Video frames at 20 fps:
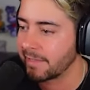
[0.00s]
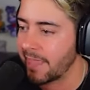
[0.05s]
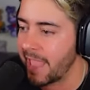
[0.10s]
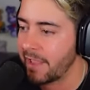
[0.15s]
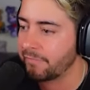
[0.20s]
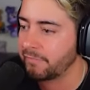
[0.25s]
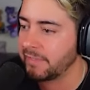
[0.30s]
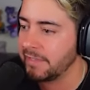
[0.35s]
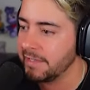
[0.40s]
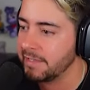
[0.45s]

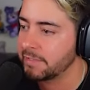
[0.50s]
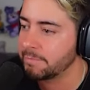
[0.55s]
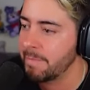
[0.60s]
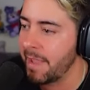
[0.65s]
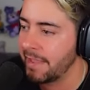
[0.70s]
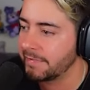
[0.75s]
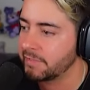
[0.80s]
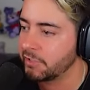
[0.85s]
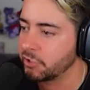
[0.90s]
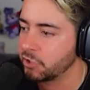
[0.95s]
left these
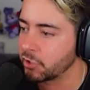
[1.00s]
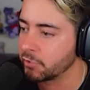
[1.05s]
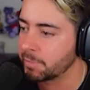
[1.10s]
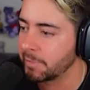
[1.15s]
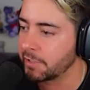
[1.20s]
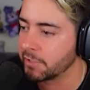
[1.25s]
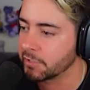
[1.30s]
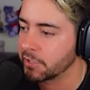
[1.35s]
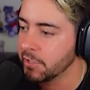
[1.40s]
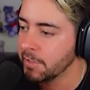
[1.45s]
messages
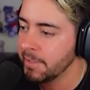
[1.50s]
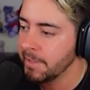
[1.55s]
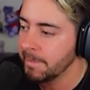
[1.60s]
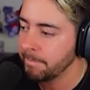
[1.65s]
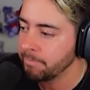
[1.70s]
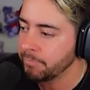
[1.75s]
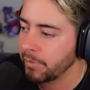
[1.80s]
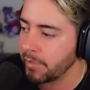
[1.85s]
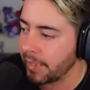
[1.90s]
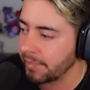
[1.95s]
because
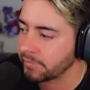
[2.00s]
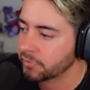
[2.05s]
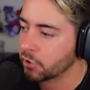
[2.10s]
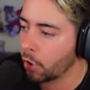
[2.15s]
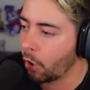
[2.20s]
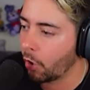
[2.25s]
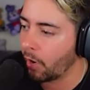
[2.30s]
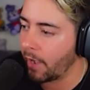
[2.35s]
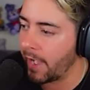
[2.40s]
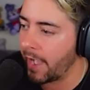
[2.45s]
it's
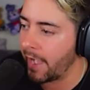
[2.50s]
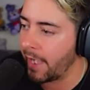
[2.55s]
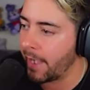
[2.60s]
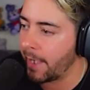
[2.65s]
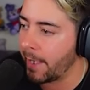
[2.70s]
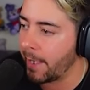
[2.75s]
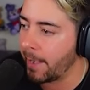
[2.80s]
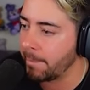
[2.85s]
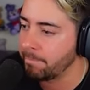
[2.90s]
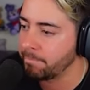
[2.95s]
got
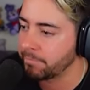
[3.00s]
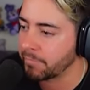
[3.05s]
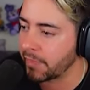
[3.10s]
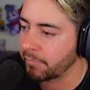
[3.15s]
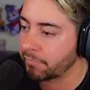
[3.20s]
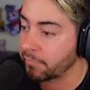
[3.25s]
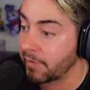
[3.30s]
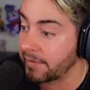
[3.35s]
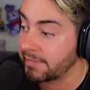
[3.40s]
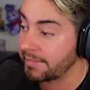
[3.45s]
um,
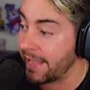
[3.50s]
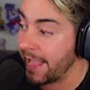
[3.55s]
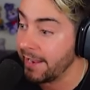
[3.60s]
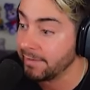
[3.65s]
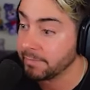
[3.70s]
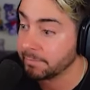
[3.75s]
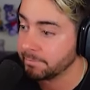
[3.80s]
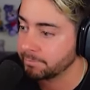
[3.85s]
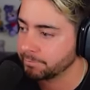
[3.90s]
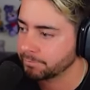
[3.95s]
Freddy's
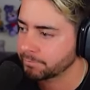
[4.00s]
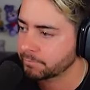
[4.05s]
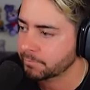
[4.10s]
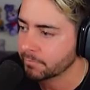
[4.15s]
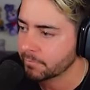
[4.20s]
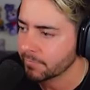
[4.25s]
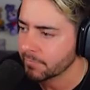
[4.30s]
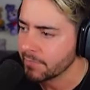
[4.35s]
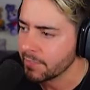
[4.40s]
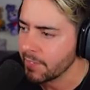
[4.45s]
head,
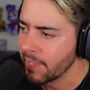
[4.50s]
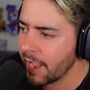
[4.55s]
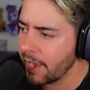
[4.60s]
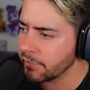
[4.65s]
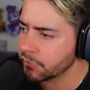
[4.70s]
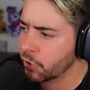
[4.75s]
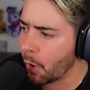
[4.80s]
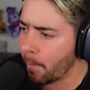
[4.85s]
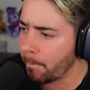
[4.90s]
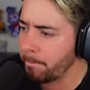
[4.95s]
and
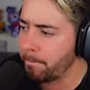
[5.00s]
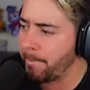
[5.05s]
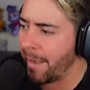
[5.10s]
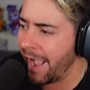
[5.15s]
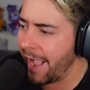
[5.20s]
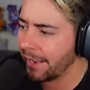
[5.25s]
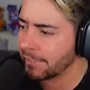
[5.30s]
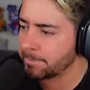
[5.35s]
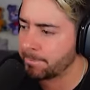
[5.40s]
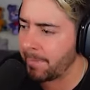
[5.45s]
it's got
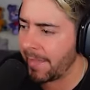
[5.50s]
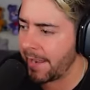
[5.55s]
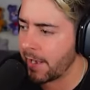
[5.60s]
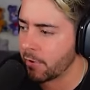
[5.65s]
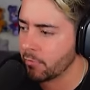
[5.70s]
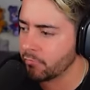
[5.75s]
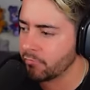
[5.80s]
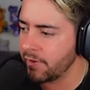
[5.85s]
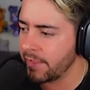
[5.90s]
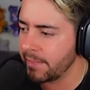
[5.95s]
Bad
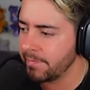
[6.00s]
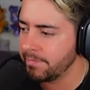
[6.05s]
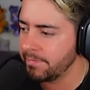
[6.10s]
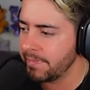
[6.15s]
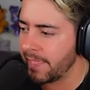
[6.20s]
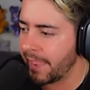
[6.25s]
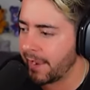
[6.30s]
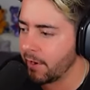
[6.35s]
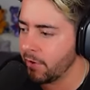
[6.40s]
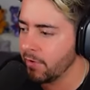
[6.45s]
Bear written
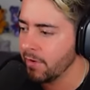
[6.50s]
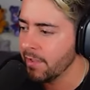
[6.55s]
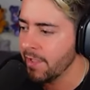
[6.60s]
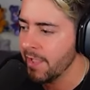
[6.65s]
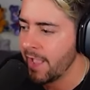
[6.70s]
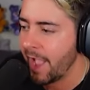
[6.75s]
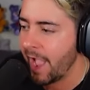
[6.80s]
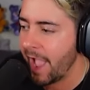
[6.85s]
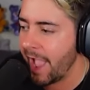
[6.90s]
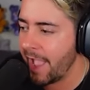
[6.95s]
there,
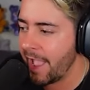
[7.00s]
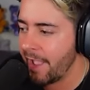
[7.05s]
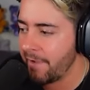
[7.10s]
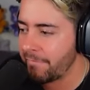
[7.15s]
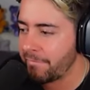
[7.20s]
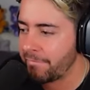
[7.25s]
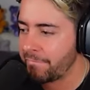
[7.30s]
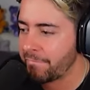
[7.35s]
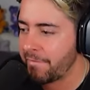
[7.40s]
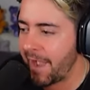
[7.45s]
uh,
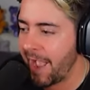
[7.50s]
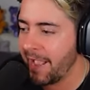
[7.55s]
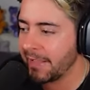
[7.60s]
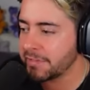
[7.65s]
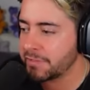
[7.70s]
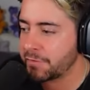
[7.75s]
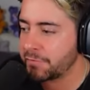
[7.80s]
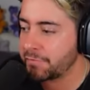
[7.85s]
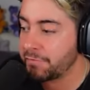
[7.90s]
Faz